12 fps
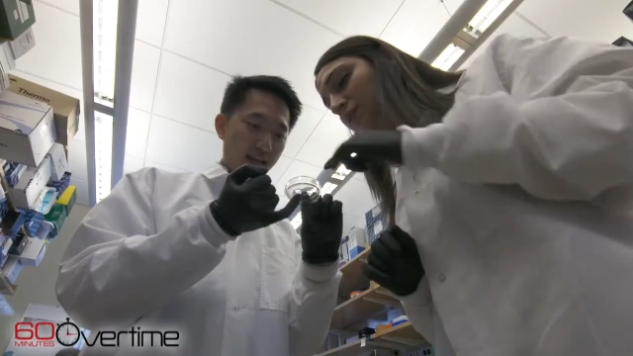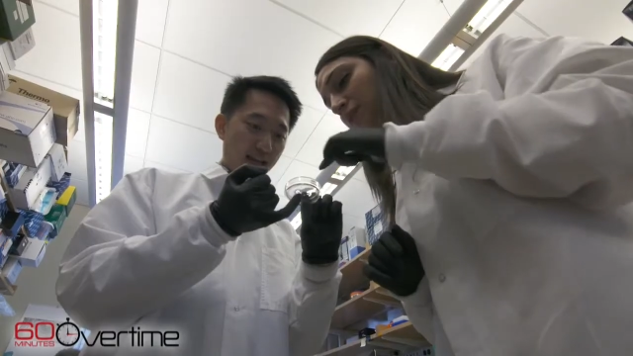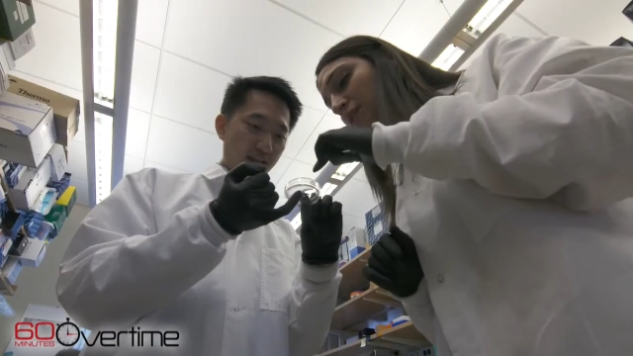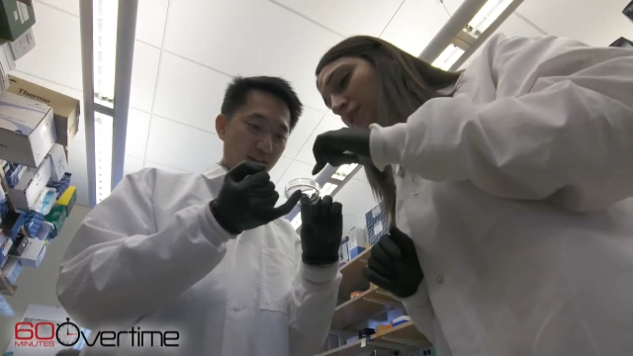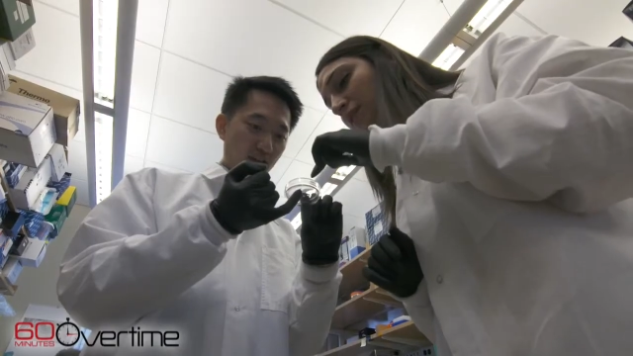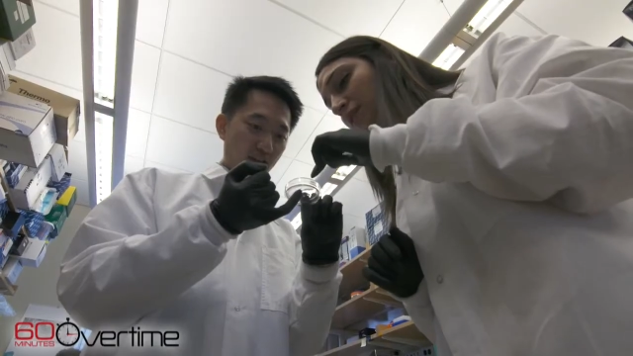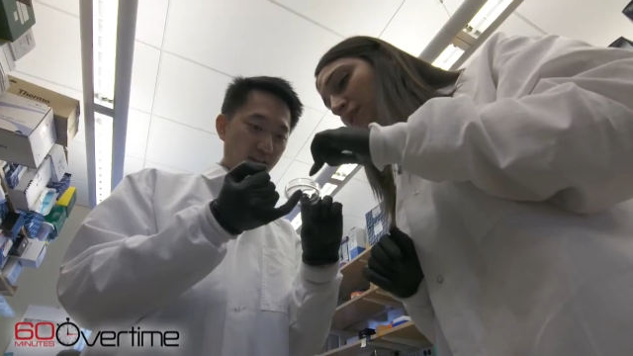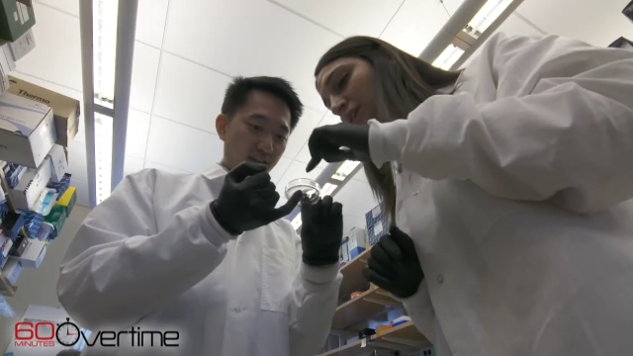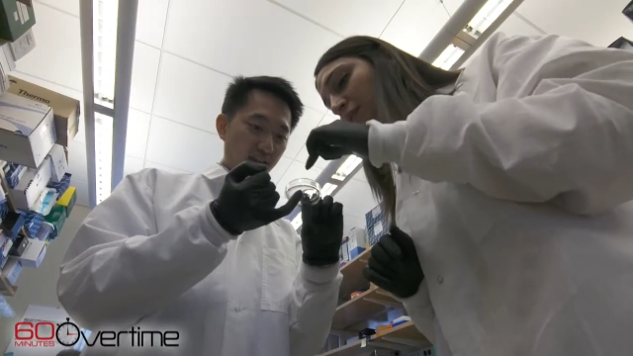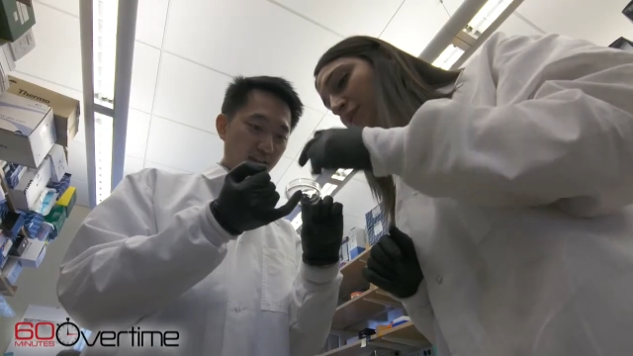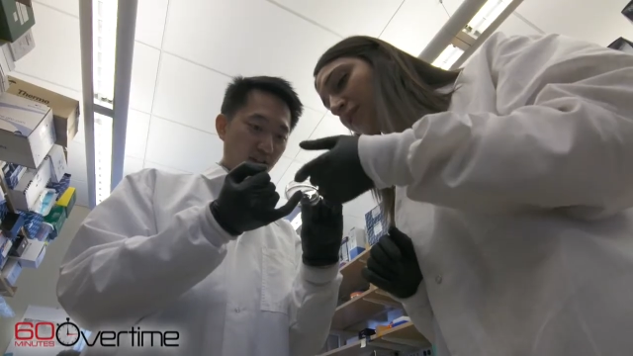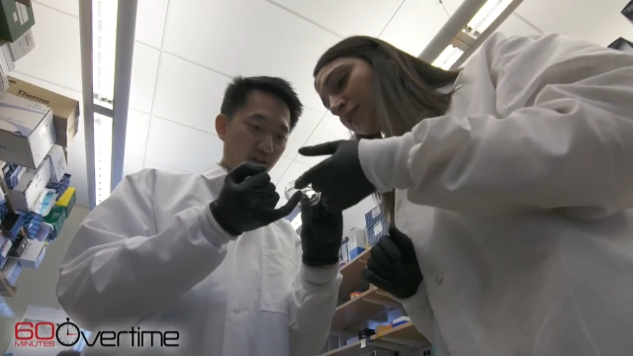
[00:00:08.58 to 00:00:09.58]
preview of
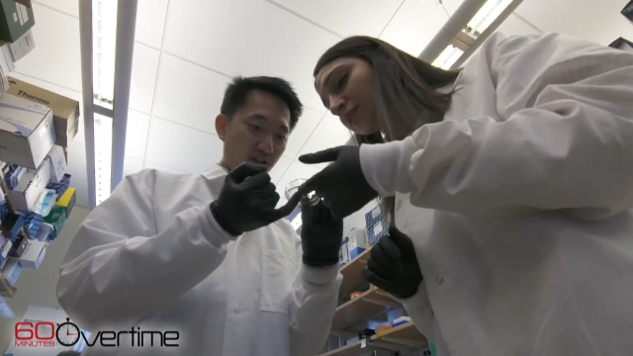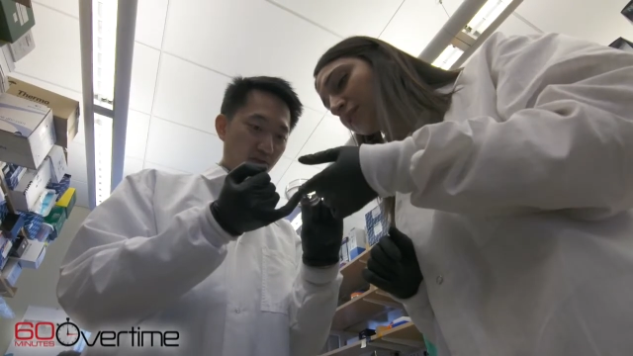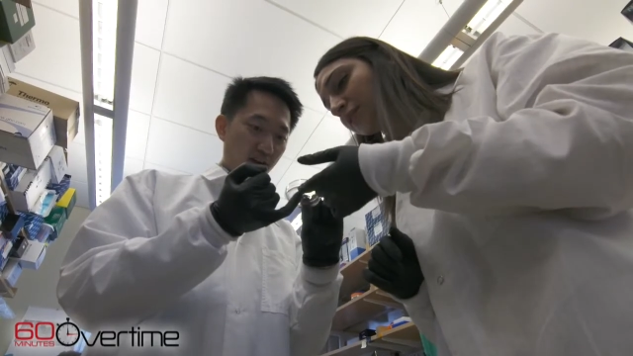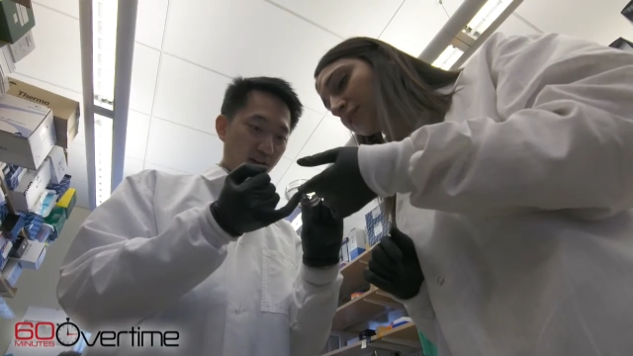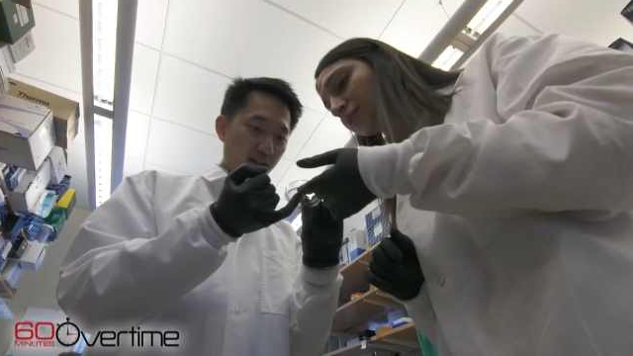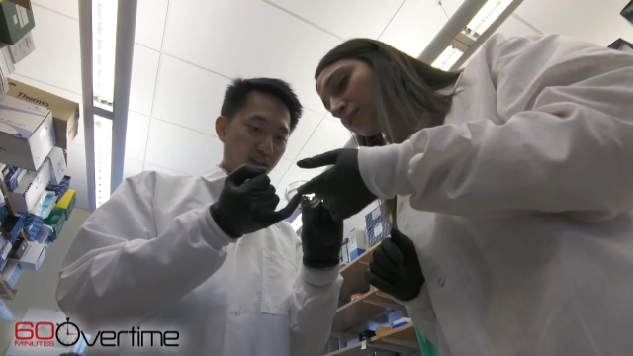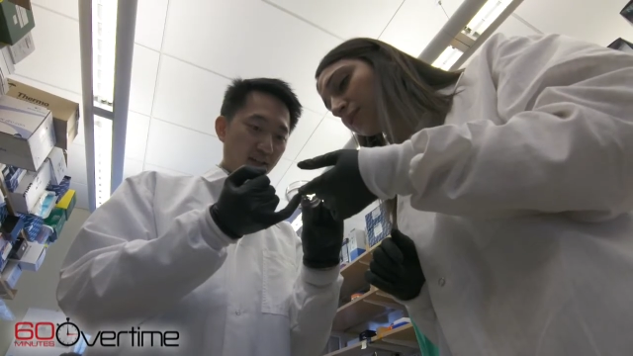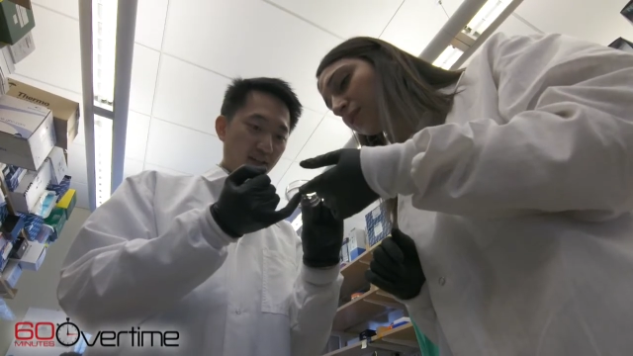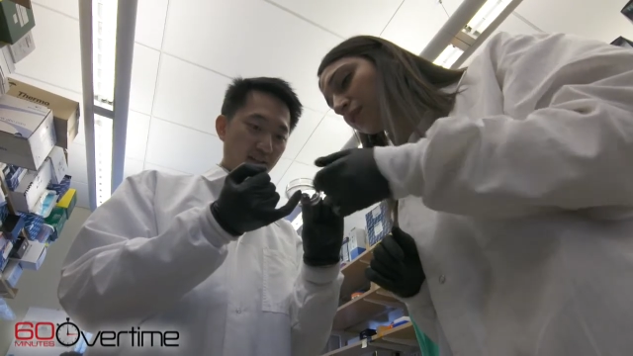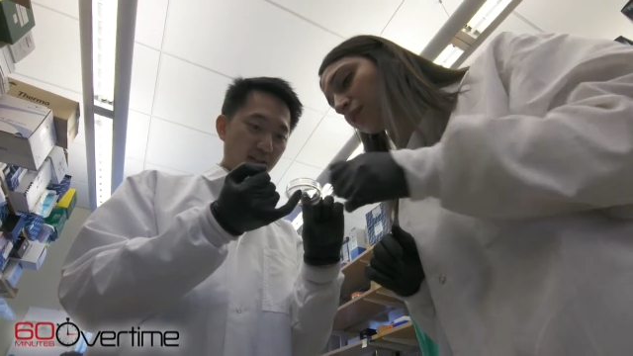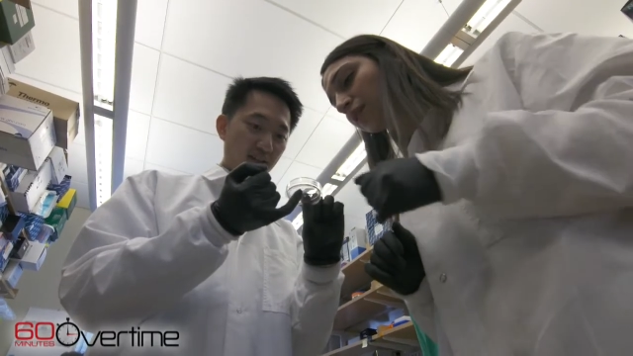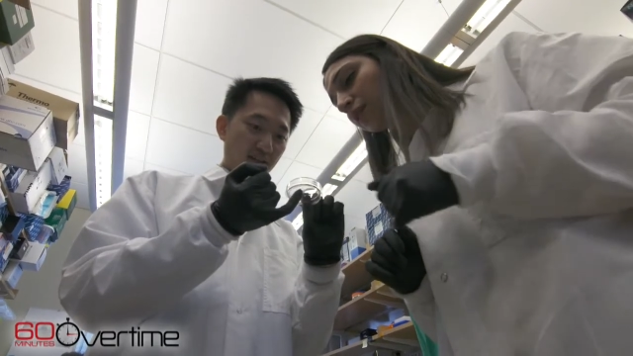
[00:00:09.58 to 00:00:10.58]
the future.
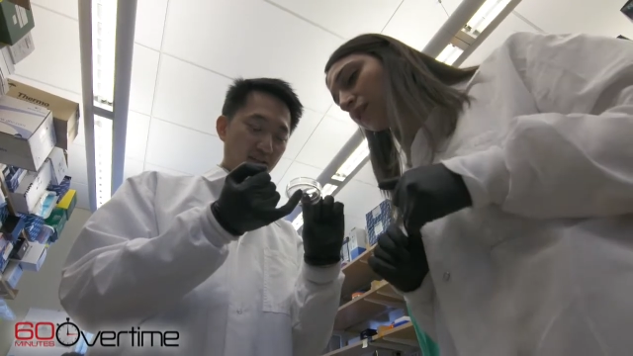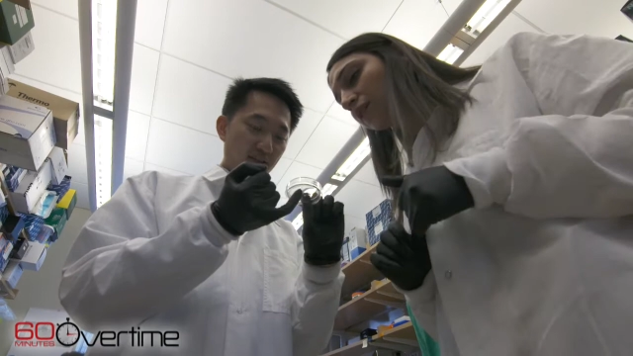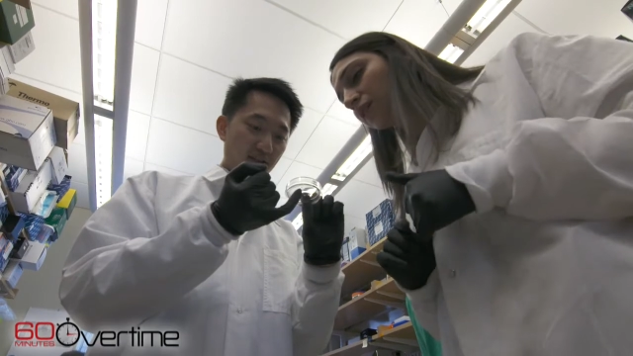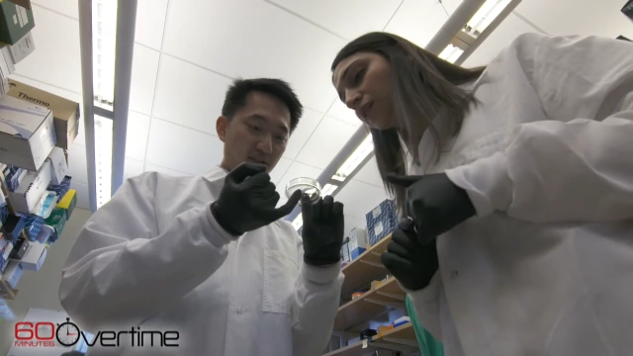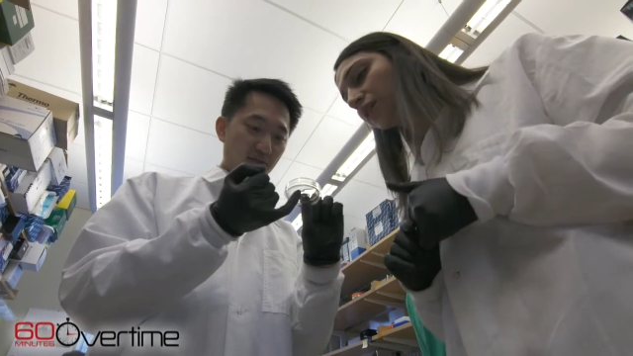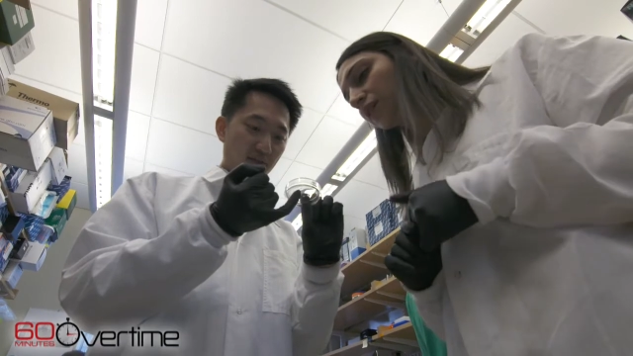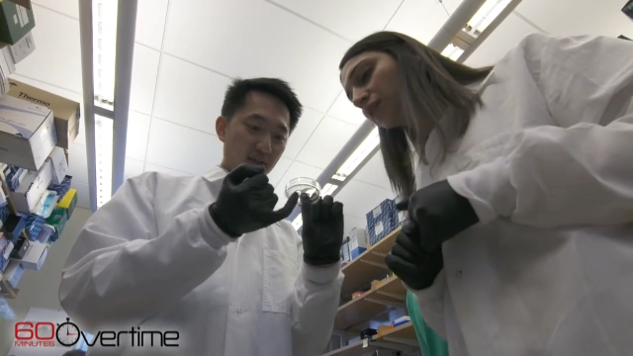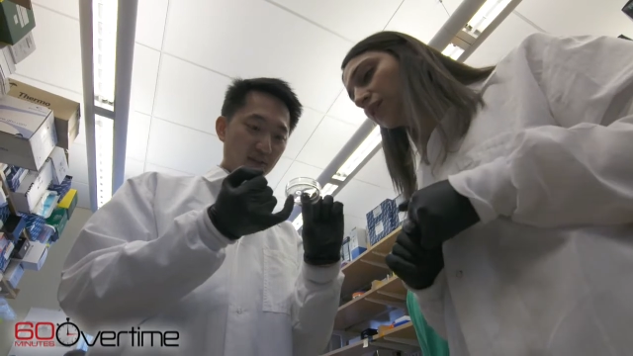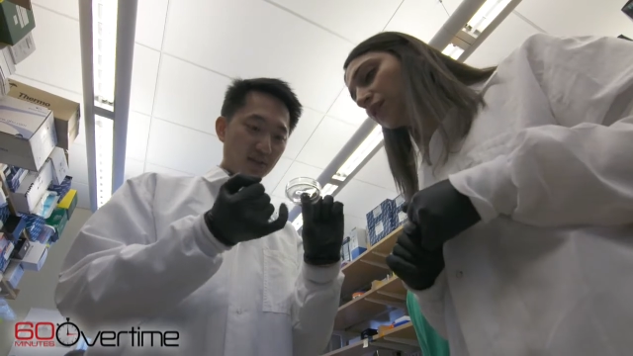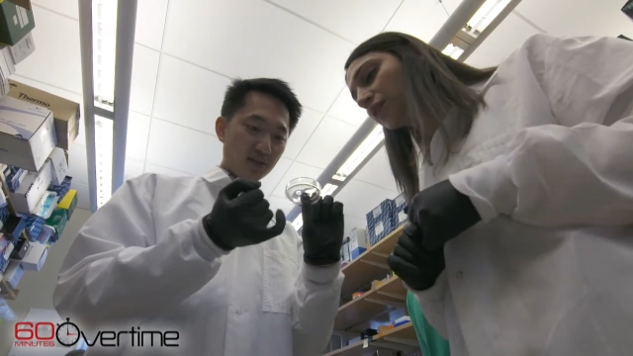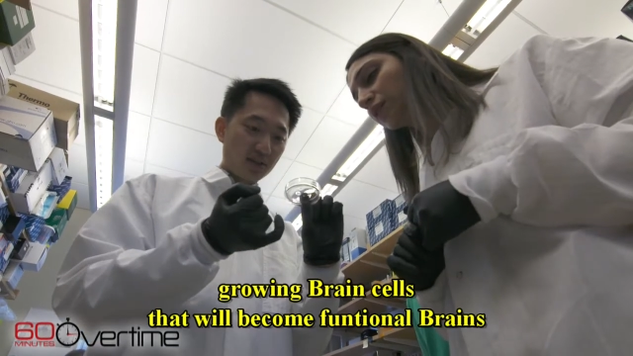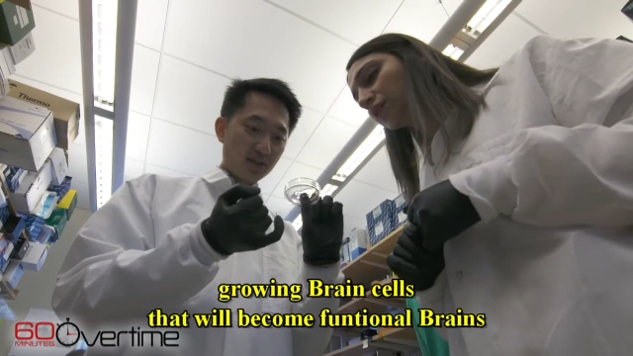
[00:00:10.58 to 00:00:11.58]
This is the good one,
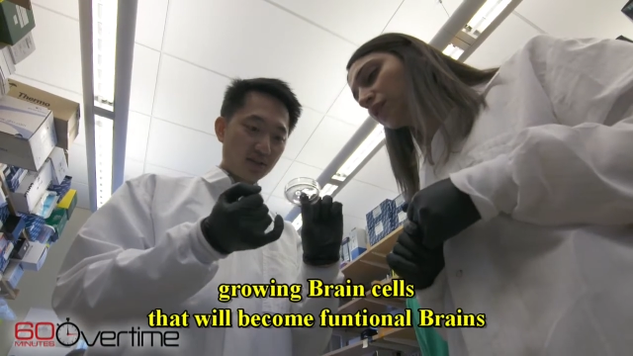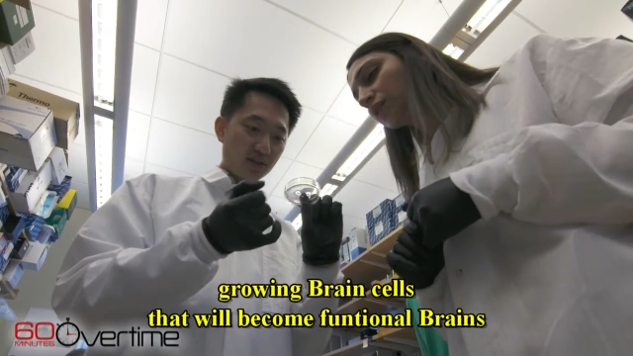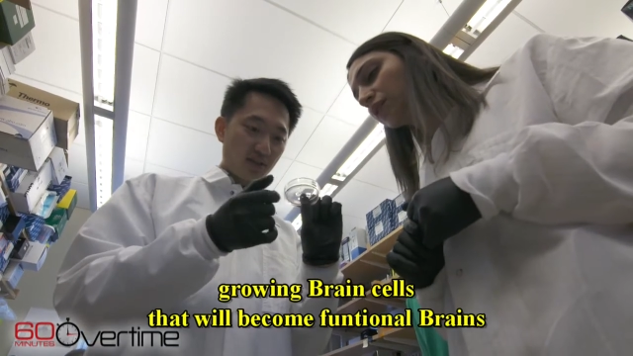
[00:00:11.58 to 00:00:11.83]
yeah. And it's